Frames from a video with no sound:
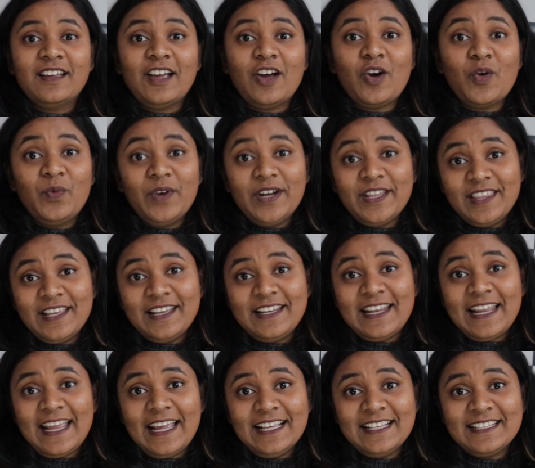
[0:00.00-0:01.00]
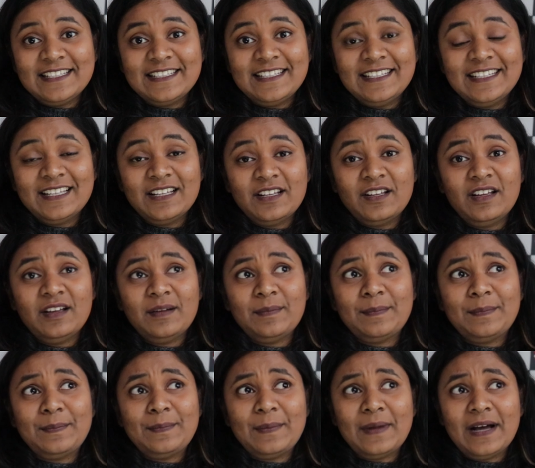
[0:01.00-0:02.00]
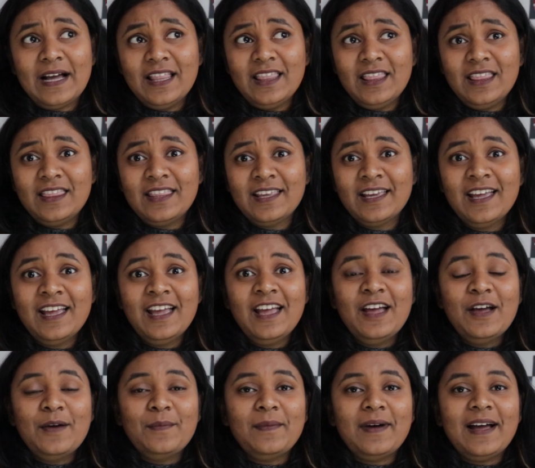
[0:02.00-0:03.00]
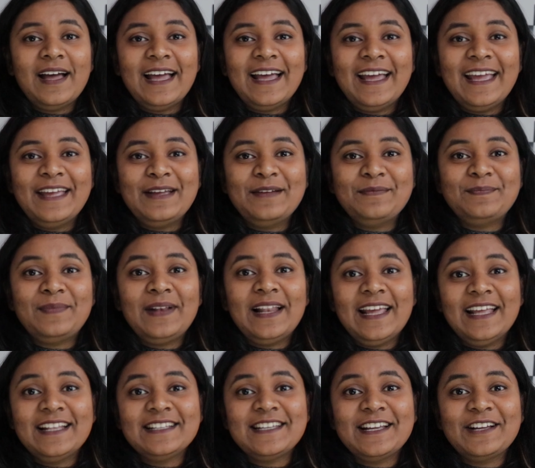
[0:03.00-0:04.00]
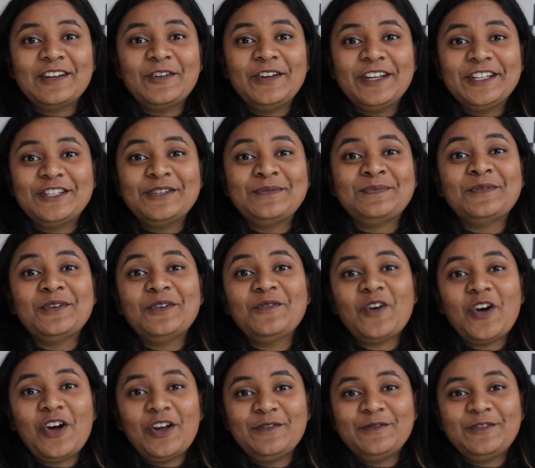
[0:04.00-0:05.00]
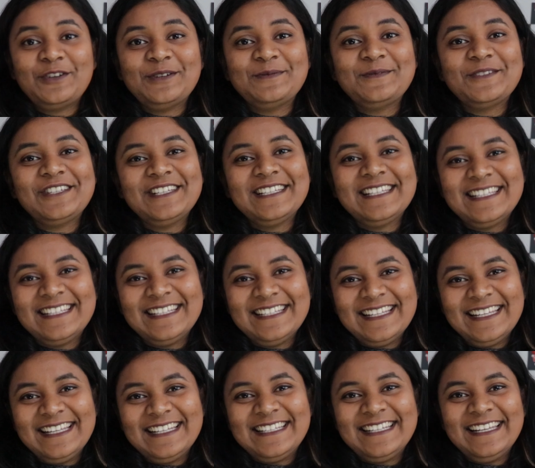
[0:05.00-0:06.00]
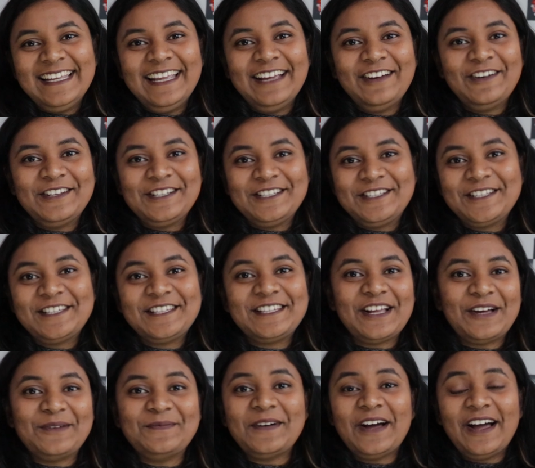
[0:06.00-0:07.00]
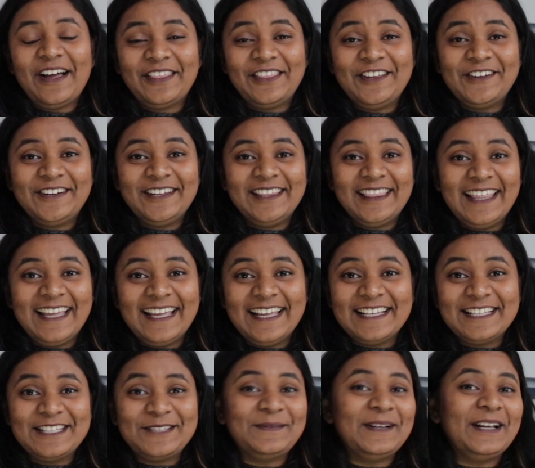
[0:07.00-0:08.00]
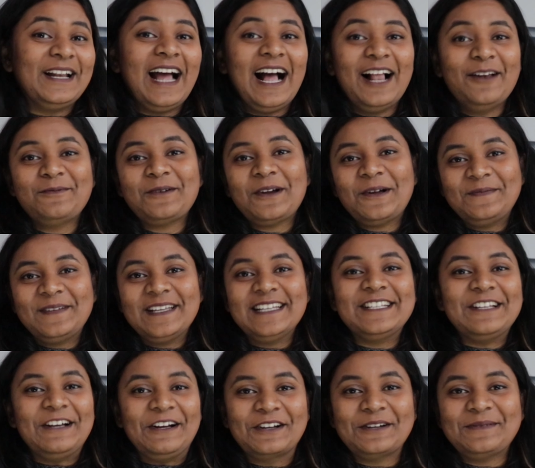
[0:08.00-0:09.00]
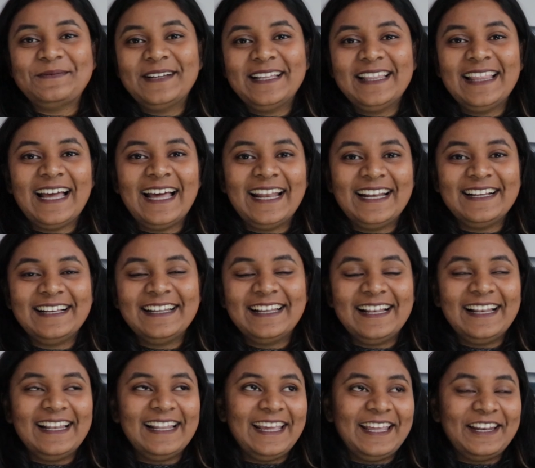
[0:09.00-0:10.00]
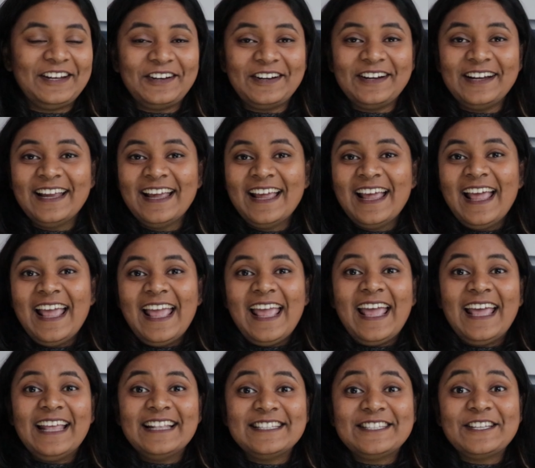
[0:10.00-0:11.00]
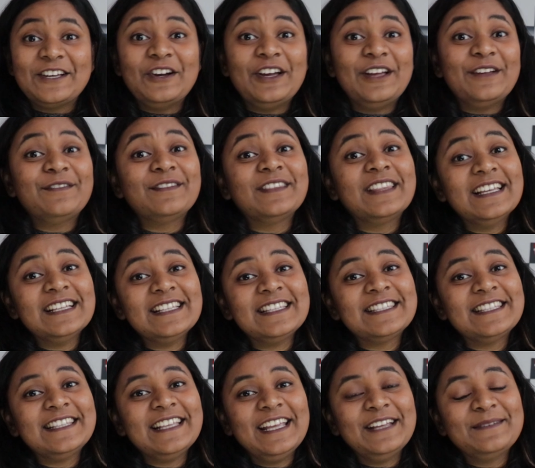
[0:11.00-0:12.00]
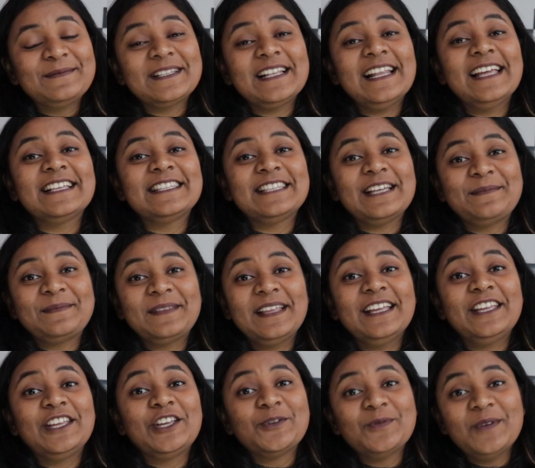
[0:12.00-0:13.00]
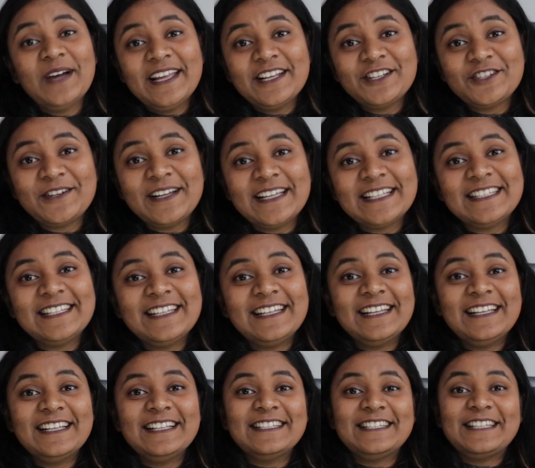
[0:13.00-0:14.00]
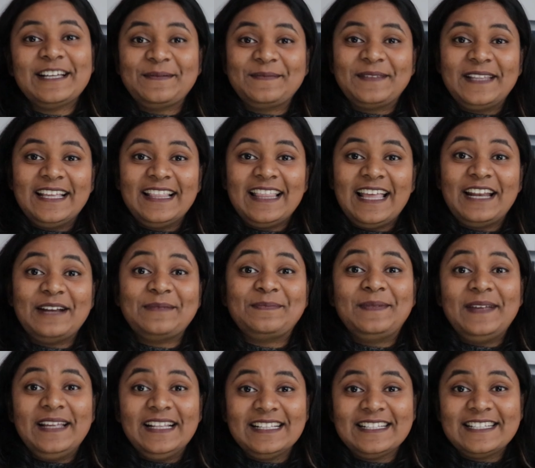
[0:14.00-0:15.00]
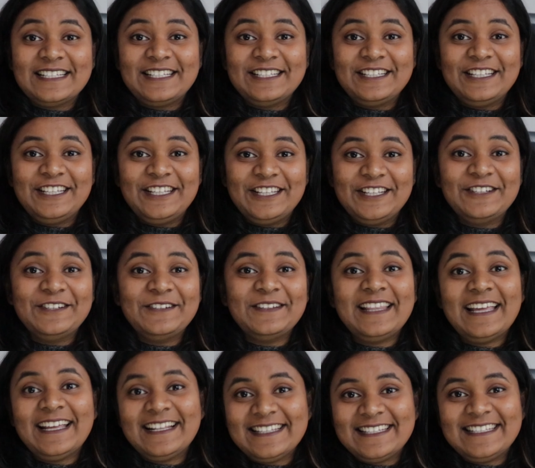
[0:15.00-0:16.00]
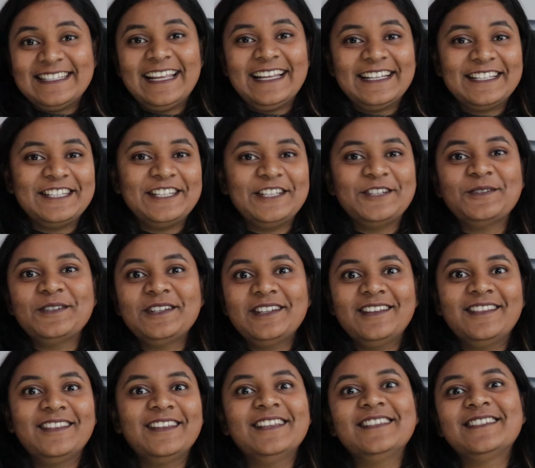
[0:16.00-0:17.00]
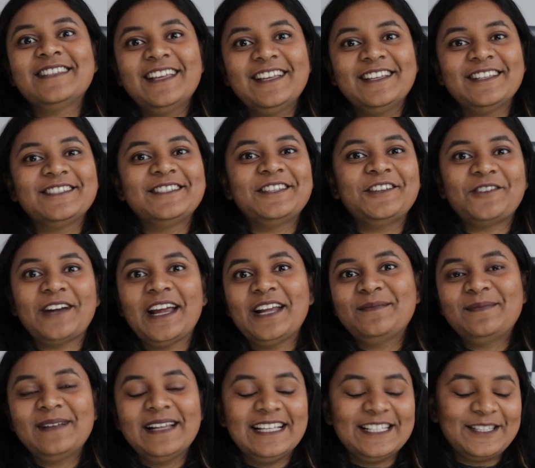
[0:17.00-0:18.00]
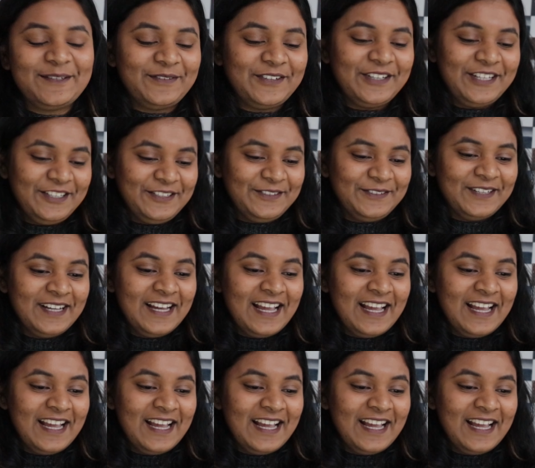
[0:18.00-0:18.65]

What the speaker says: the next month, my plans are going to move on from just knitting onto some other things, but I'll probably talk about that a little later. And so if this seems like something you are interested in, something that appeals to you, then stay tuned and this is the right place for you.